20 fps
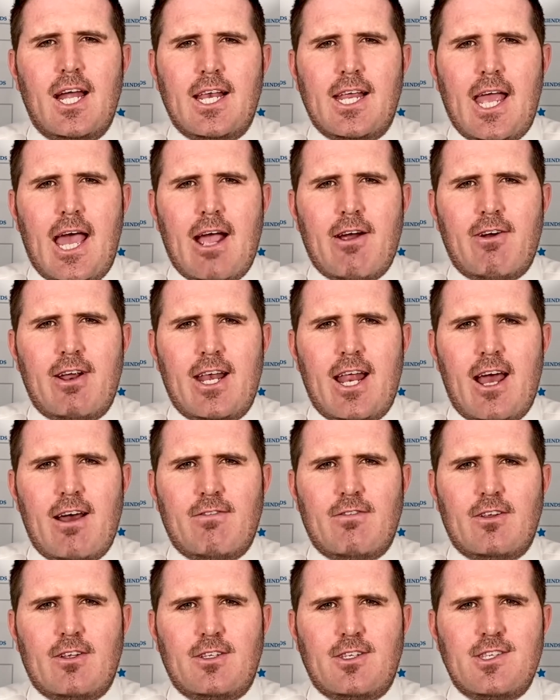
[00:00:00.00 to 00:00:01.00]
Gary
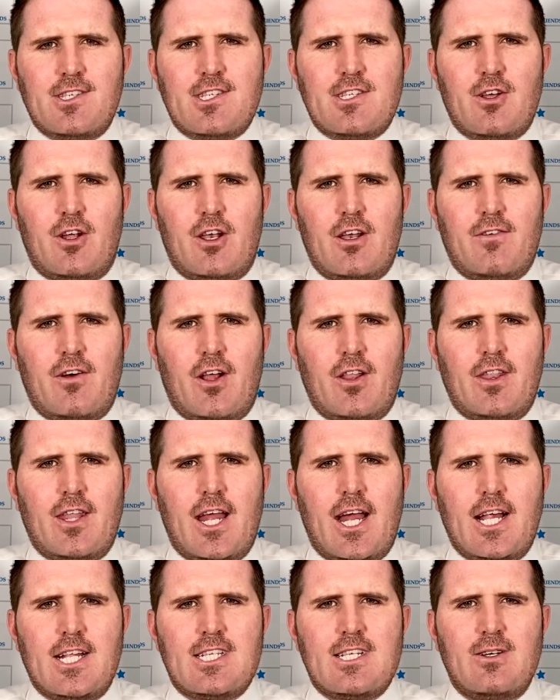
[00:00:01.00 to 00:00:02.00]
Neville's sort of on
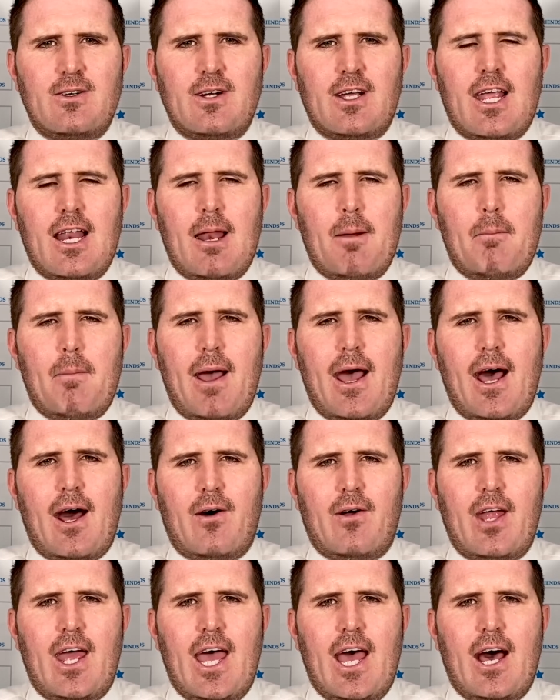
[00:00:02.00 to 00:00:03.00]
there talking
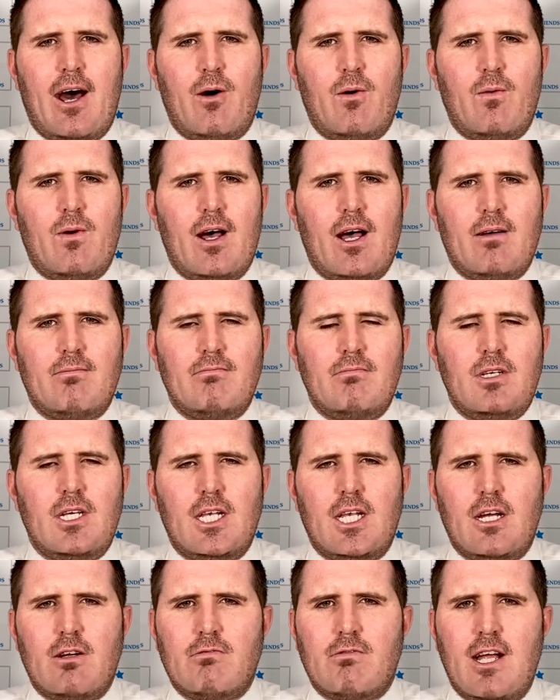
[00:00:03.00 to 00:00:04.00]
about how
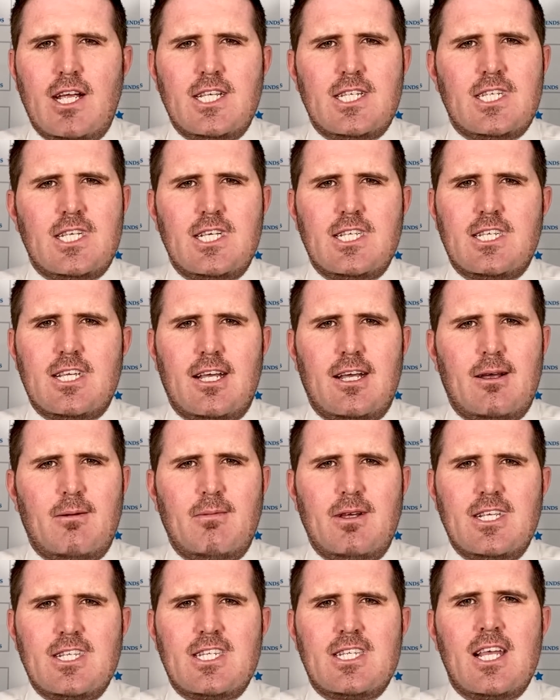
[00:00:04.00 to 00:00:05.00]
racism
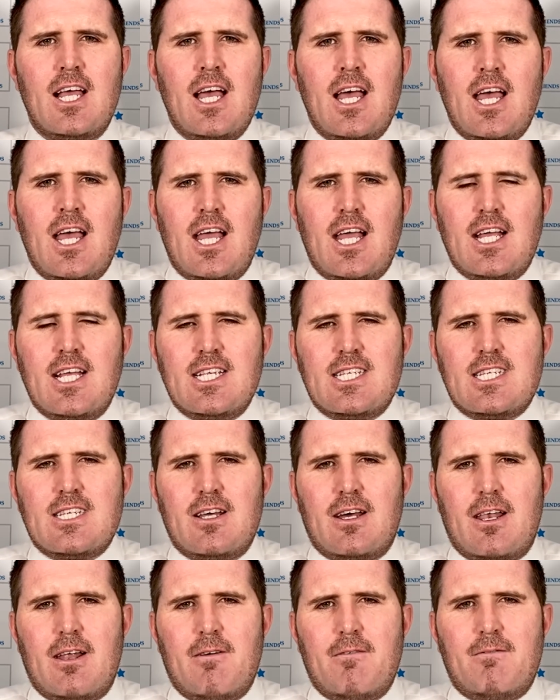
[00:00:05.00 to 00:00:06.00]
is
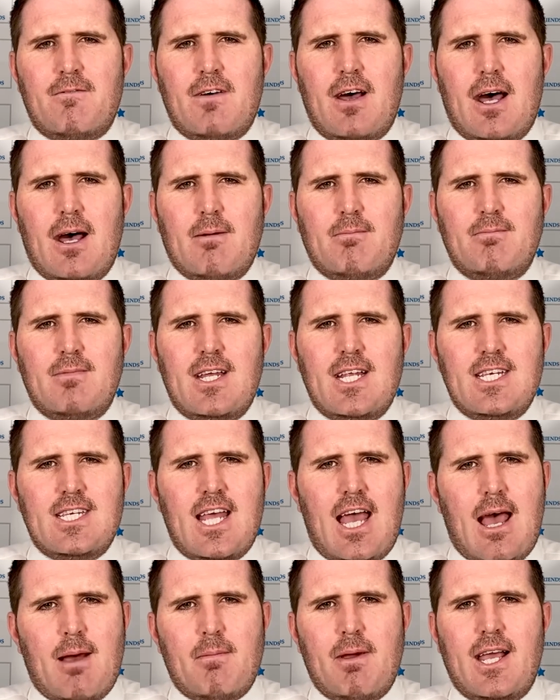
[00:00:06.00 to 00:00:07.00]
sort of
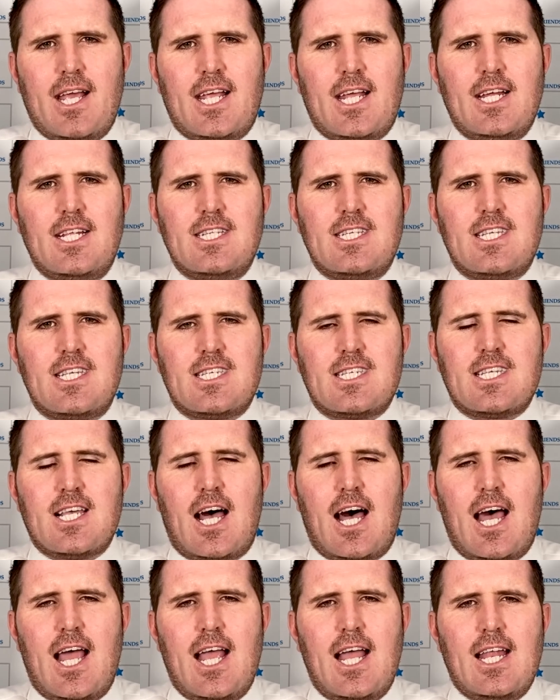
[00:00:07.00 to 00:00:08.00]
endemic in
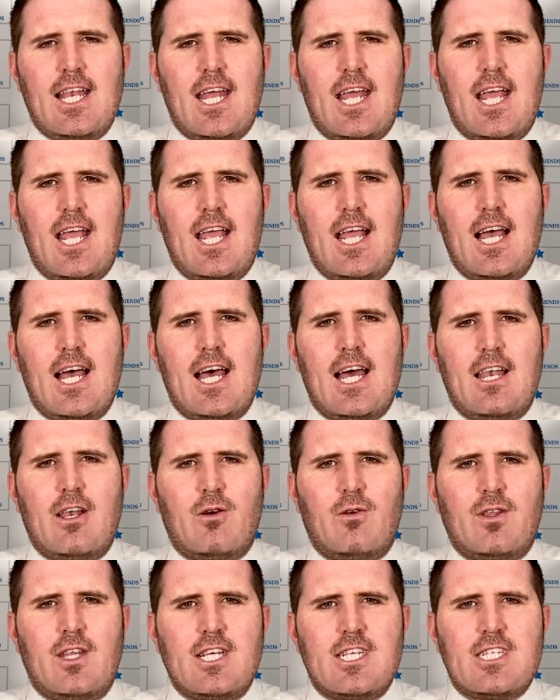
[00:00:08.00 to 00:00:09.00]
society and
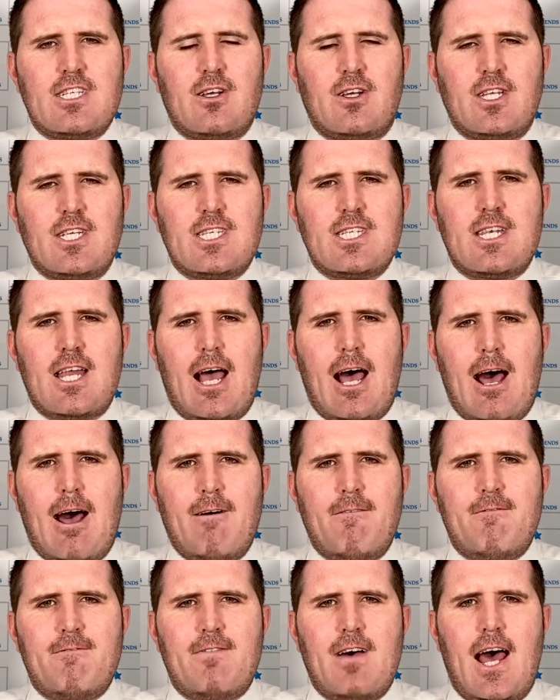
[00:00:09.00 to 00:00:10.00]
all this sort of
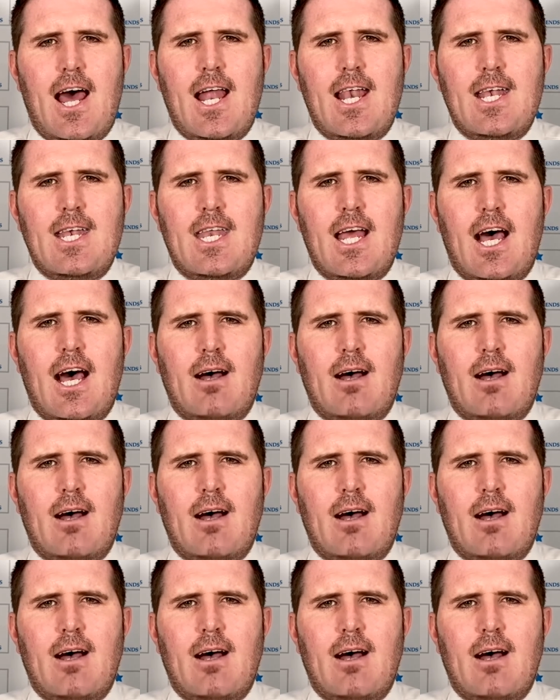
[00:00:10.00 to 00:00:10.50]
stuff. And